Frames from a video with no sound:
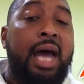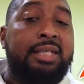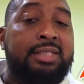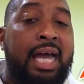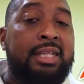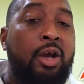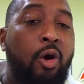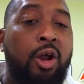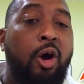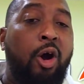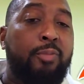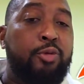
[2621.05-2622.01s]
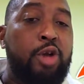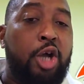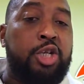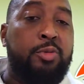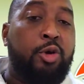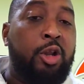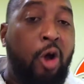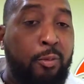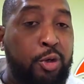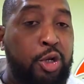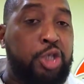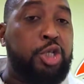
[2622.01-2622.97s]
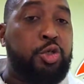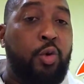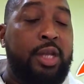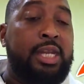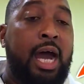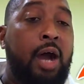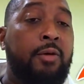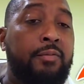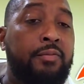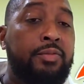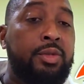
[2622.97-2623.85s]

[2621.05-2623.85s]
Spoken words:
and start their oil production, because oil production is going down.